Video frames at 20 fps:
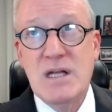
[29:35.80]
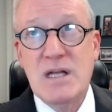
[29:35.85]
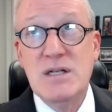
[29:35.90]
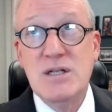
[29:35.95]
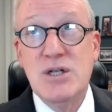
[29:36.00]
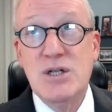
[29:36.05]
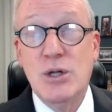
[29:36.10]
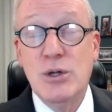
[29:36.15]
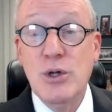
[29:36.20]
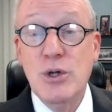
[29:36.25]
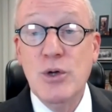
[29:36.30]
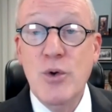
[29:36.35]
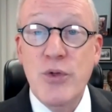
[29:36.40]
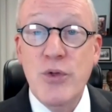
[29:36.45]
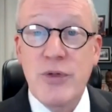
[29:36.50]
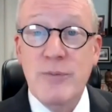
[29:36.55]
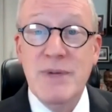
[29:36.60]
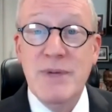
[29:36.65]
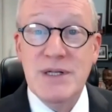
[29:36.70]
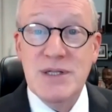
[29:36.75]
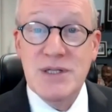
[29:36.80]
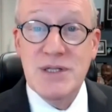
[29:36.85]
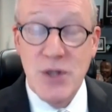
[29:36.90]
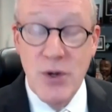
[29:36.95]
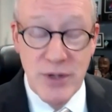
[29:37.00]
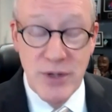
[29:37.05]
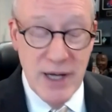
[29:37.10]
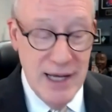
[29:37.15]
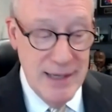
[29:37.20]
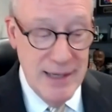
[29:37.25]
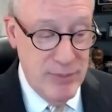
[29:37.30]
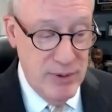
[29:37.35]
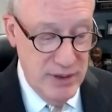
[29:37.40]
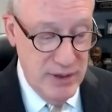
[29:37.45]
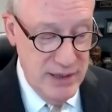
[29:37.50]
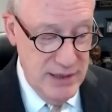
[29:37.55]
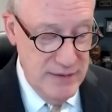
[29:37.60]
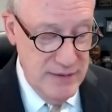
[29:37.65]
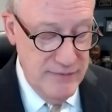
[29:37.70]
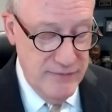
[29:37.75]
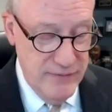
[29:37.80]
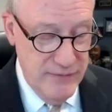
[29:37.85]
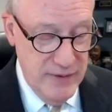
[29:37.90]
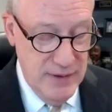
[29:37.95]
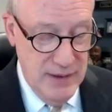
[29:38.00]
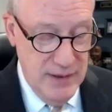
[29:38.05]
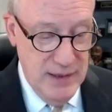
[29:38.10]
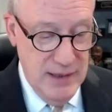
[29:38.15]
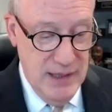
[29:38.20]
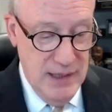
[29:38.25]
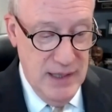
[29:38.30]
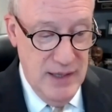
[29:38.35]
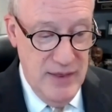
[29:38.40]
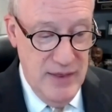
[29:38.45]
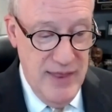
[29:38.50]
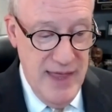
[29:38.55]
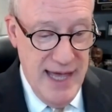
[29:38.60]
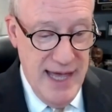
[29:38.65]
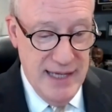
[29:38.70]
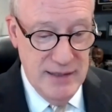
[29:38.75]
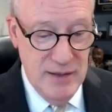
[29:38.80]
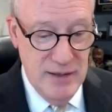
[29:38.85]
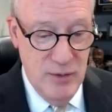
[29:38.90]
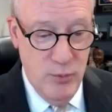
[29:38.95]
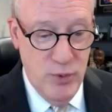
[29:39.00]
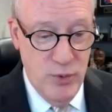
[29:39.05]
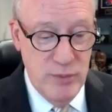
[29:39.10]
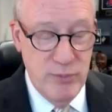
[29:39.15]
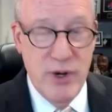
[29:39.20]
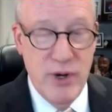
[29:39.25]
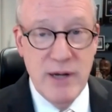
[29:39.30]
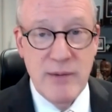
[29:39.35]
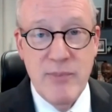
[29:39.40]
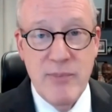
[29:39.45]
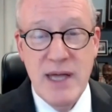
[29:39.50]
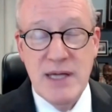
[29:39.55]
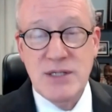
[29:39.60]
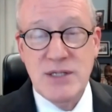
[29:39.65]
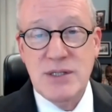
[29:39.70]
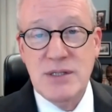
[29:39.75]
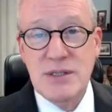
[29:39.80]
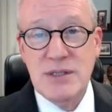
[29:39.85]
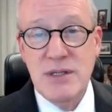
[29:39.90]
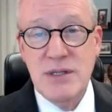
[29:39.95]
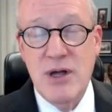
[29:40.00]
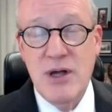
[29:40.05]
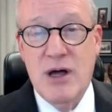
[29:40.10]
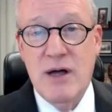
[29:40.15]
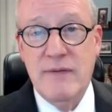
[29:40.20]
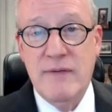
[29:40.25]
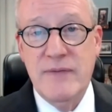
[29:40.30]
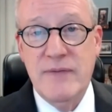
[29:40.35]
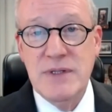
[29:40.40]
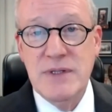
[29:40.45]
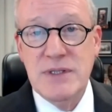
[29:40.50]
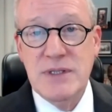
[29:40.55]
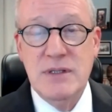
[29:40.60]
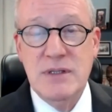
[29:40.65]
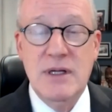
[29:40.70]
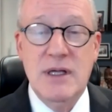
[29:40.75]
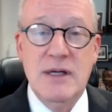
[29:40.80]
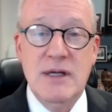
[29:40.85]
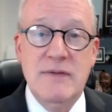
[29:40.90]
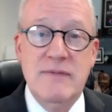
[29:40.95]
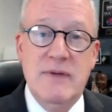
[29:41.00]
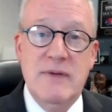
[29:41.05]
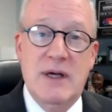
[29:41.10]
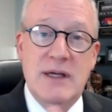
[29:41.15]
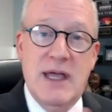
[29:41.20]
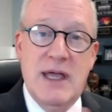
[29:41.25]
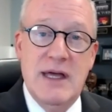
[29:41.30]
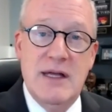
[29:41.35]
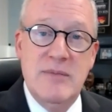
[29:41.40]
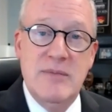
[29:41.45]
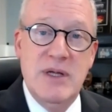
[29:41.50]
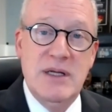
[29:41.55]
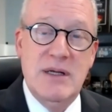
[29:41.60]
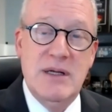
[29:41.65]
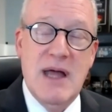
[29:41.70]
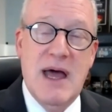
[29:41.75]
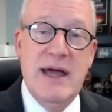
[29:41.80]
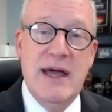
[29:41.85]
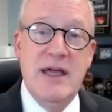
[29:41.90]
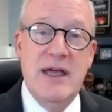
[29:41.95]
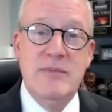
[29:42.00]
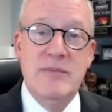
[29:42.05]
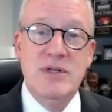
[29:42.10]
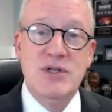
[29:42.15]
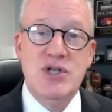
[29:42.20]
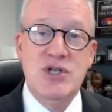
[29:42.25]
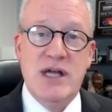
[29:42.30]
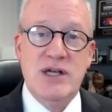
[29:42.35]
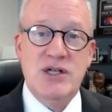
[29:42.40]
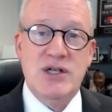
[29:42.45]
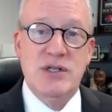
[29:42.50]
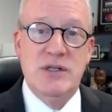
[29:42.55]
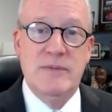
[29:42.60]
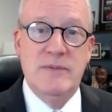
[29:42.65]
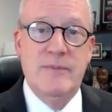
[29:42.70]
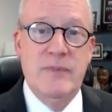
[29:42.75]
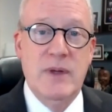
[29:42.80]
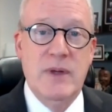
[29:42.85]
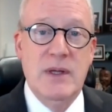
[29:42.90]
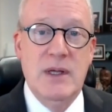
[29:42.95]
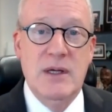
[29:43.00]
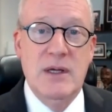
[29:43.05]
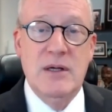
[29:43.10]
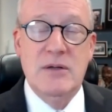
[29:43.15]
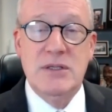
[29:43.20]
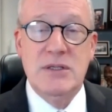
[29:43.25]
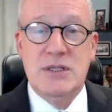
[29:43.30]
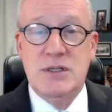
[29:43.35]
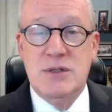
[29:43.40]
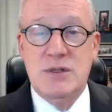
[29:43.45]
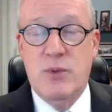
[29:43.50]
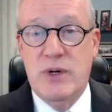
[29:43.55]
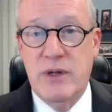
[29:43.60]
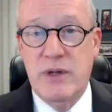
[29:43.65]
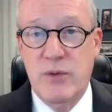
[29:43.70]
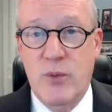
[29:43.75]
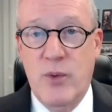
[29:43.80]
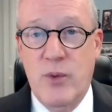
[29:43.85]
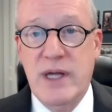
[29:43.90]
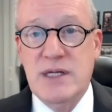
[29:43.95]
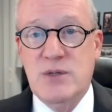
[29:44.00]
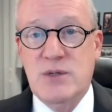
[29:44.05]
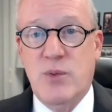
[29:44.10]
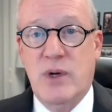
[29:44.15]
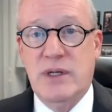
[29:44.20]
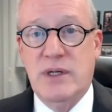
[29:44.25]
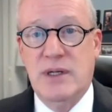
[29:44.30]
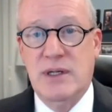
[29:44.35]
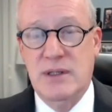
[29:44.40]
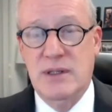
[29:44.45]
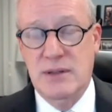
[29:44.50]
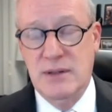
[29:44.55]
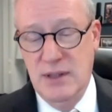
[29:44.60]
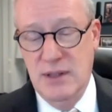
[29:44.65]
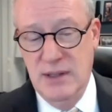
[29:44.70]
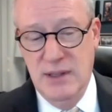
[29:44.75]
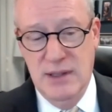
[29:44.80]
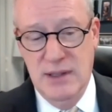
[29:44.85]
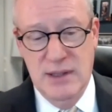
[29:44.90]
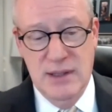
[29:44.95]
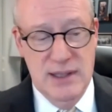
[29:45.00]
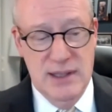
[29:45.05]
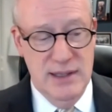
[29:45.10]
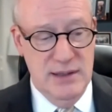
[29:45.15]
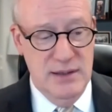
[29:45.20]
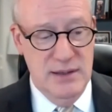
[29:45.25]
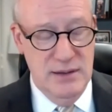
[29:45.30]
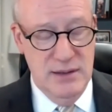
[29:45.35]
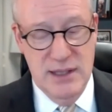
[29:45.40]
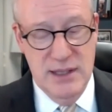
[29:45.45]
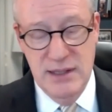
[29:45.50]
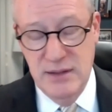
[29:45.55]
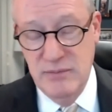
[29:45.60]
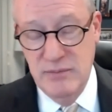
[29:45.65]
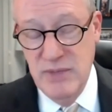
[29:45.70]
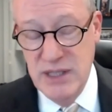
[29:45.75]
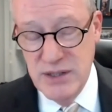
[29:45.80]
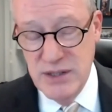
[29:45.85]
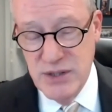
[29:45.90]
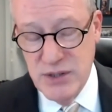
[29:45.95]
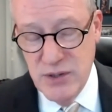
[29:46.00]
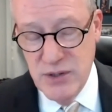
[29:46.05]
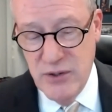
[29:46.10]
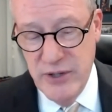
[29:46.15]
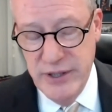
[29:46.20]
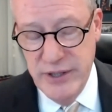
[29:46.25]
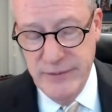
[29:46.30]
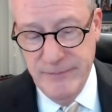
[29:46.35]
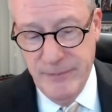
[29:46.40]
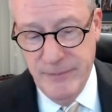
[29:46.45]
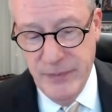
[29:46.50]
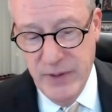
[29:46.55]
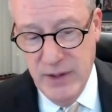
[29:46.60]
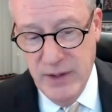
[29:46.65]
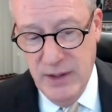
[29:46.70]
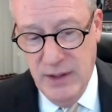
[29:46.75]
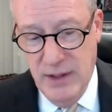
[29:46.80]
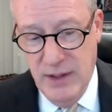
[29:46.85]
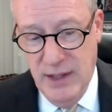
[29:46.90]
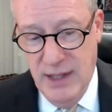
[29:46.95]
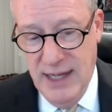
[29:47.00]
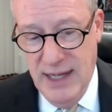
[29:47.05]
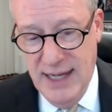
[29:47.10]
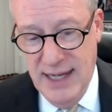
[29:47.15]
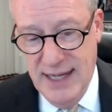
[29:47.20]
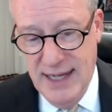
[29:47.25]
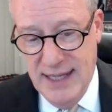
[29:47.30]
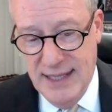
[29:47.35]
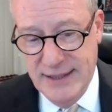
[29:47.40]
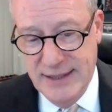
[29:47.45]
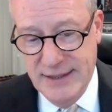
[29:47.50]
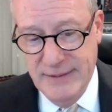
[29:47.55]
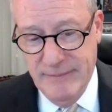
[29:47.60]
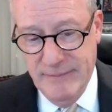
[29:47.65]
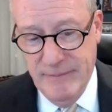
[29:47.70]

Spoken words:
Duluth, Minnesota, I believe, that would bring patients to the office and give a ketamine IM injection, which is one of the ways one can administer it. And